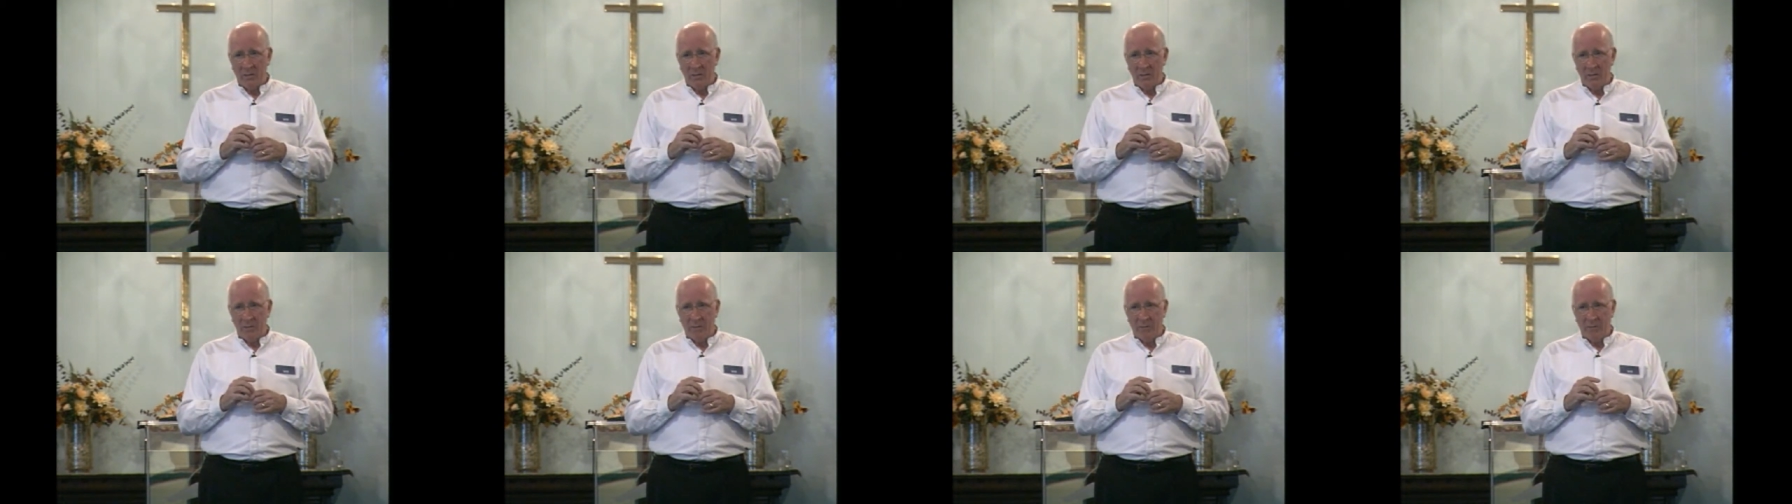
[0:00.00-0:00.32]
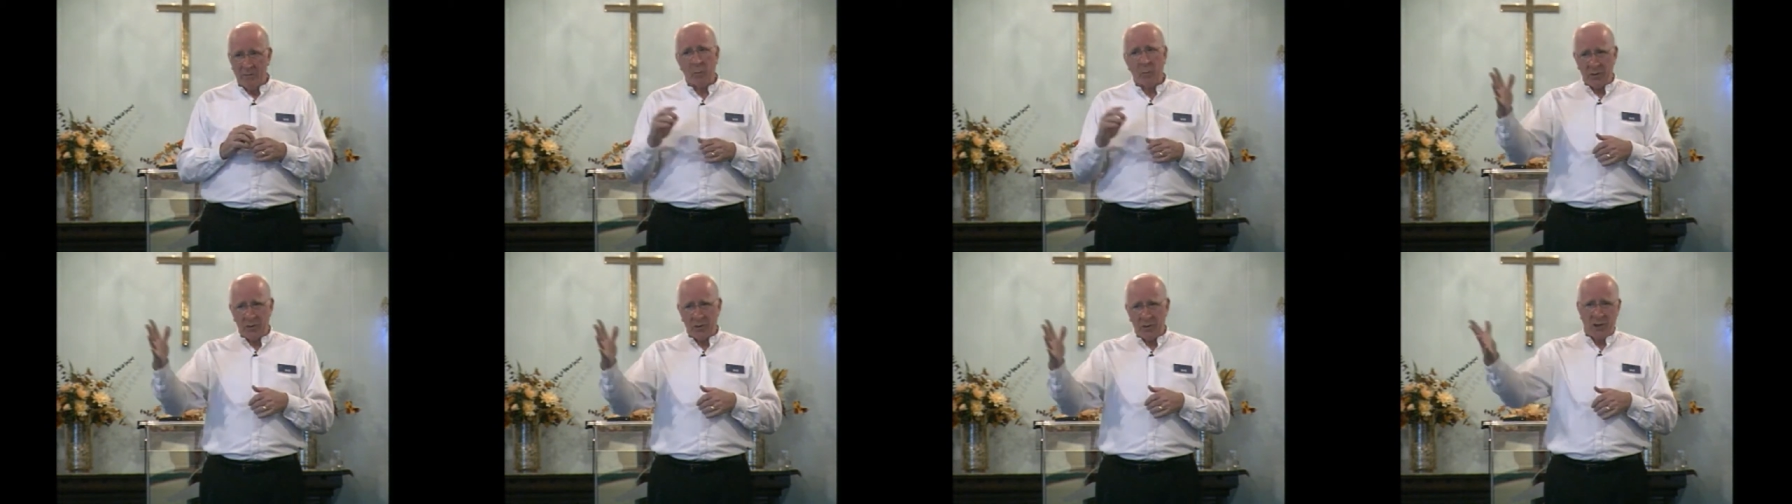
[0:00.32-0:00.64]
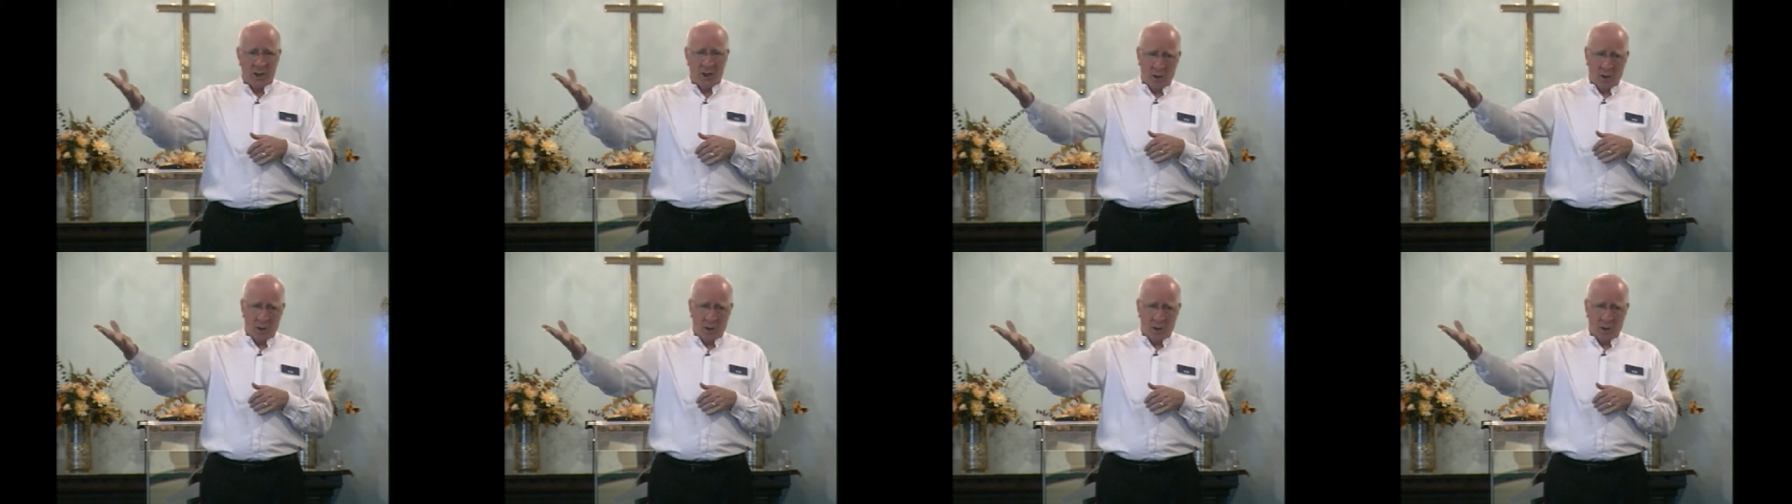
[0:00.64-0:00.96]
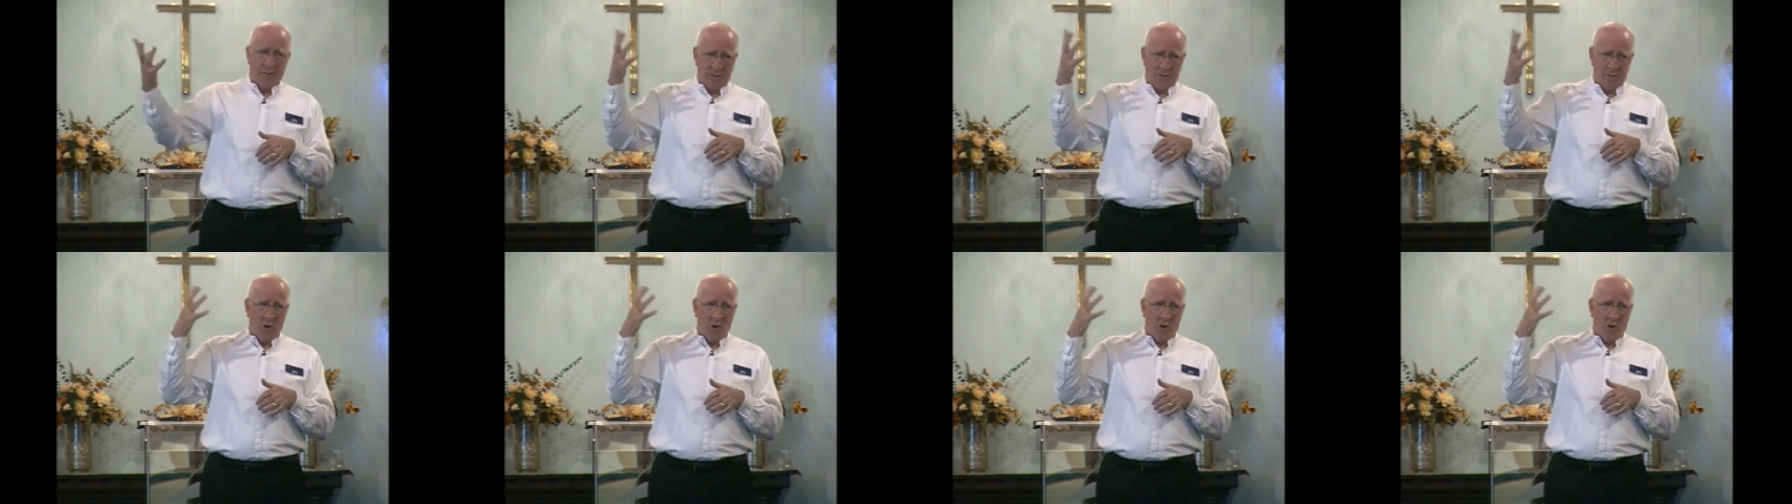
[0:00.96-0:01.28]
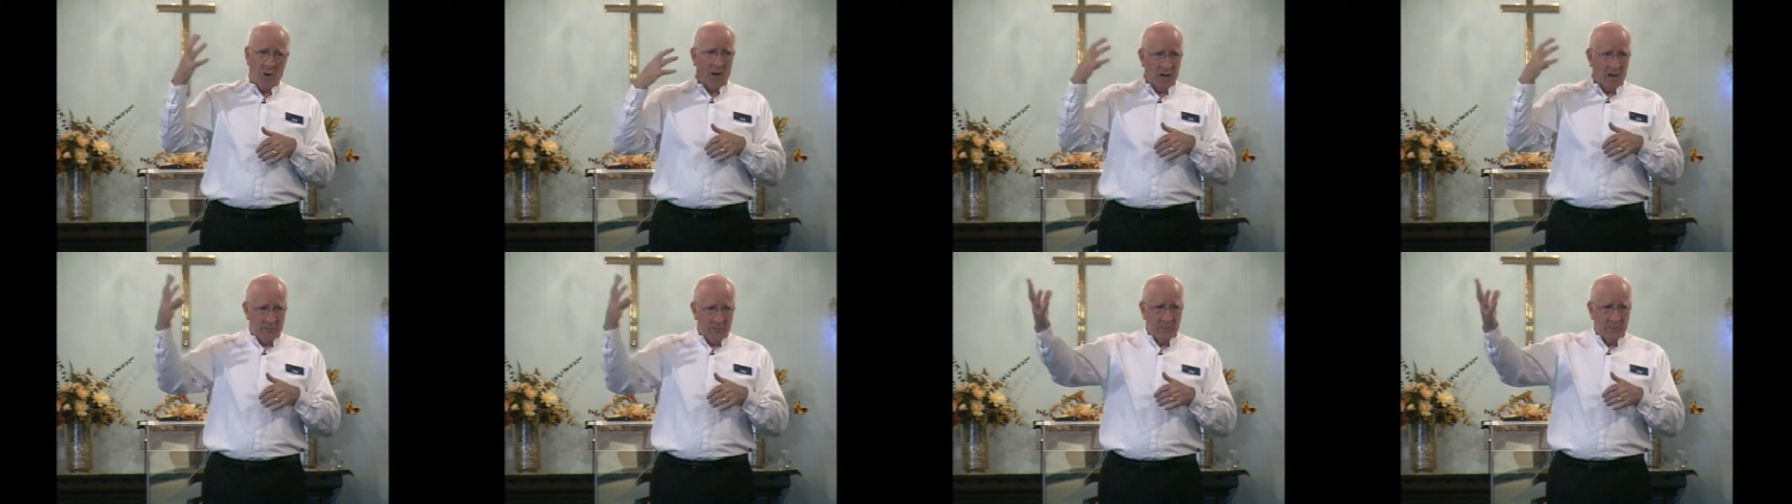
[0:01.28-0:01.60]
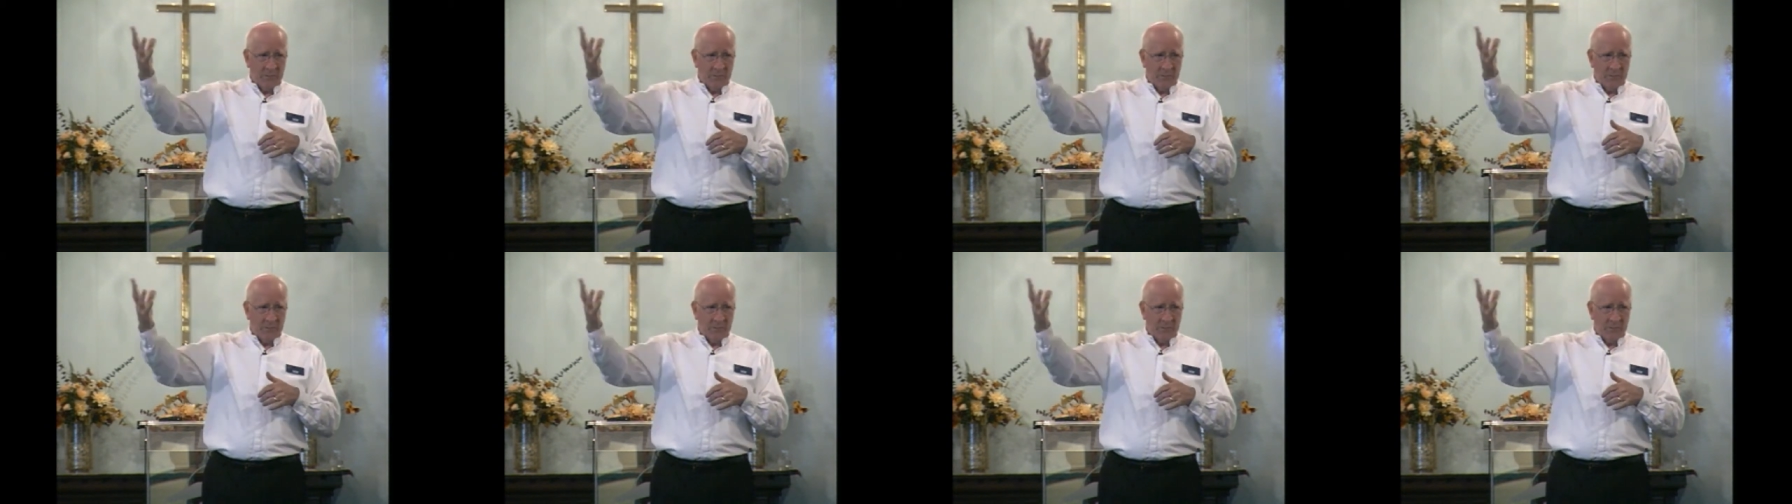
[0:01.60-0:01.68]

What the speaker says: Fear brings in a lot of fog.